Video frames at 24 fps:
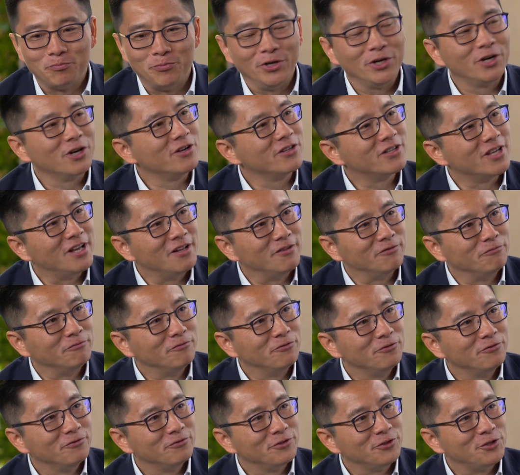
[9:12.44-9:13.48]
bigger than
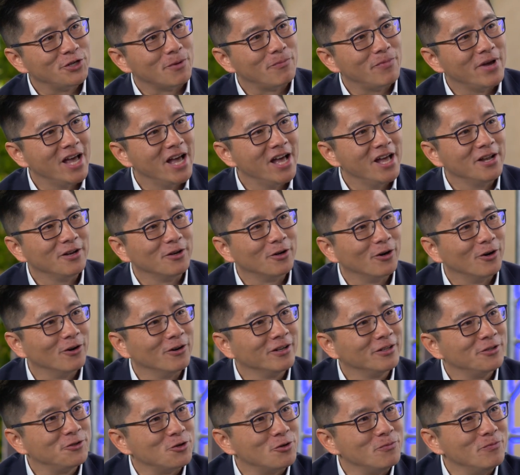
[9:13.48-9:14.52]
Japan
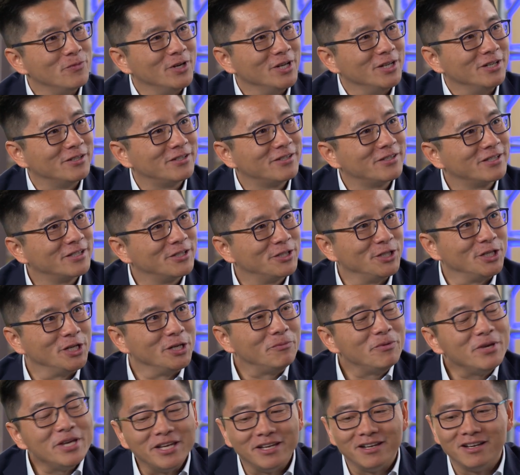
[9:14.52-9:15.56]
or Germany's
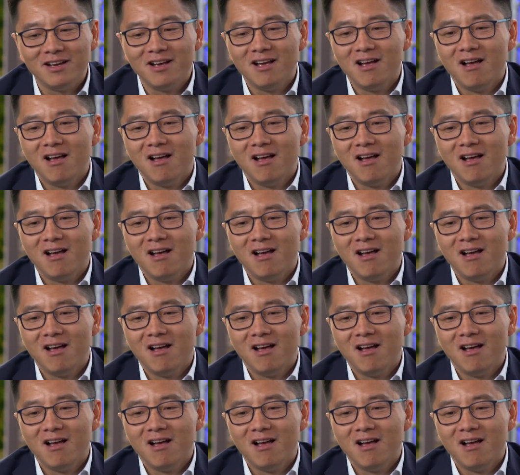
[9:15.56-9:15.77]
GDP.